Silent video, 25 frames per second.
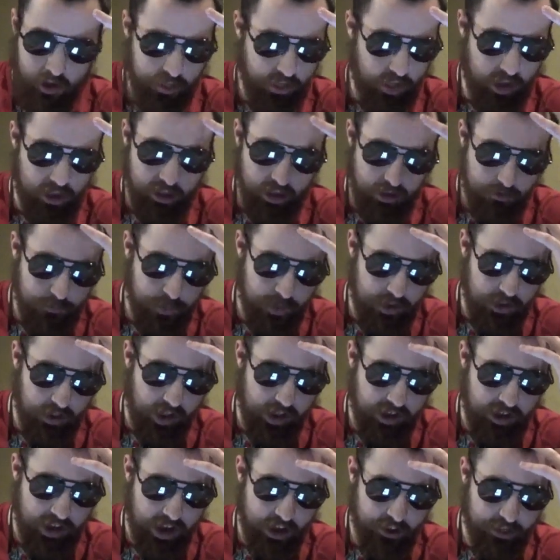they've been
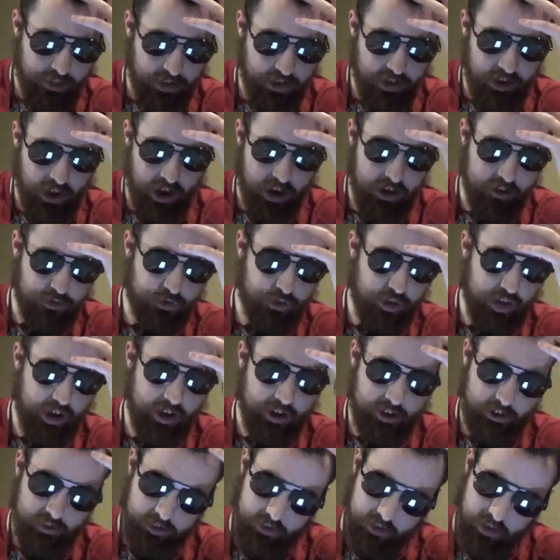let out of their
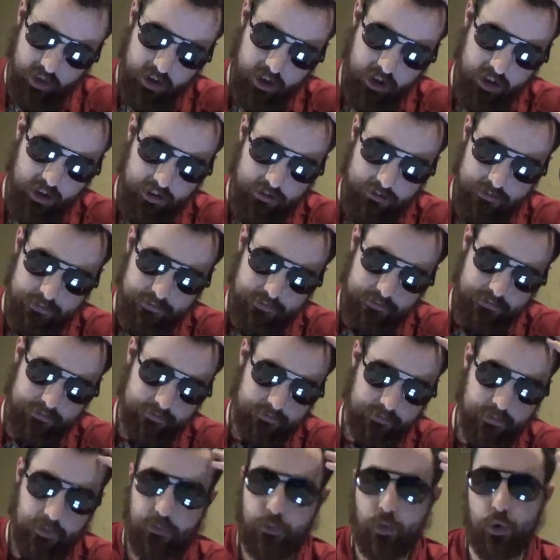contracts. Of
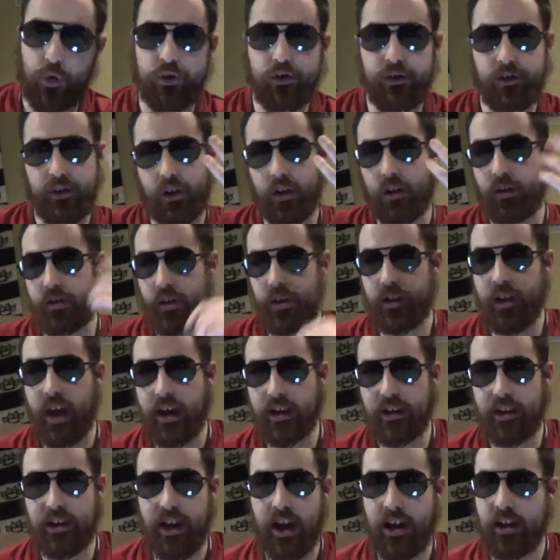course, they're on the
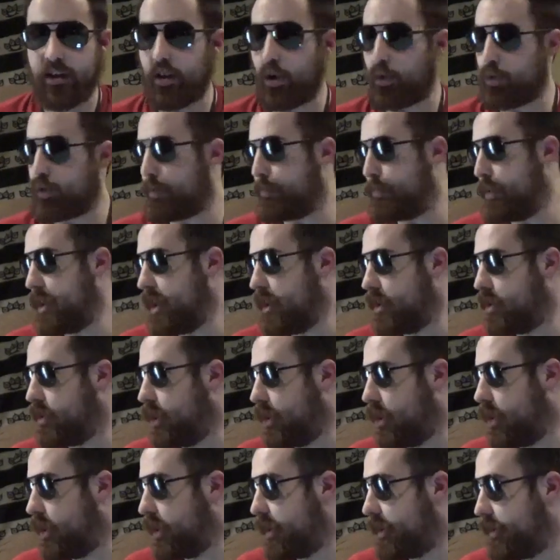90-day no-compete
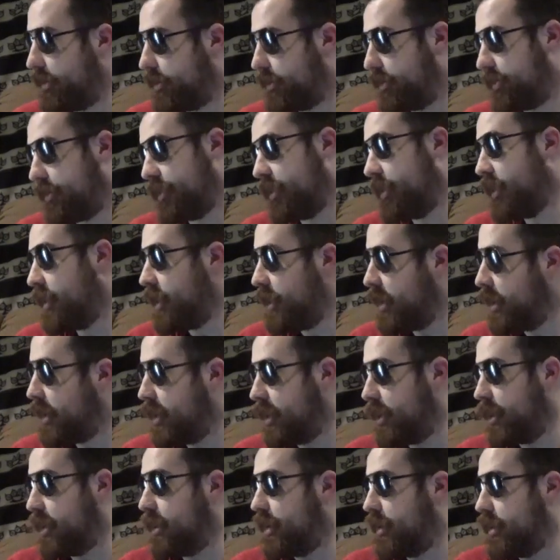clause,
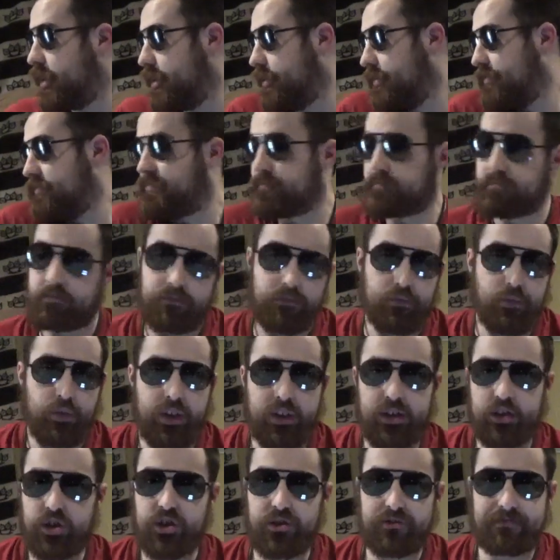
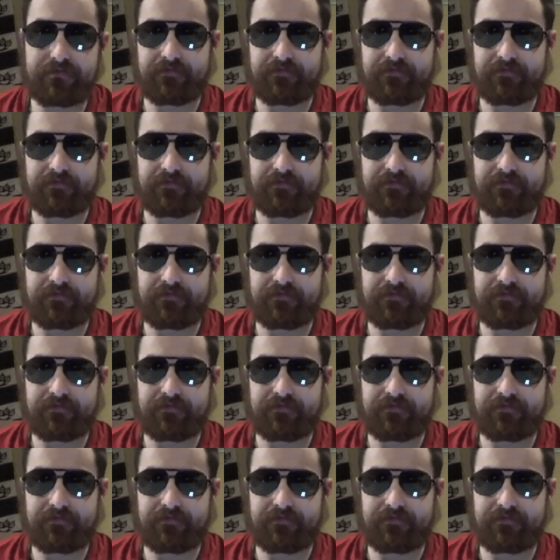which,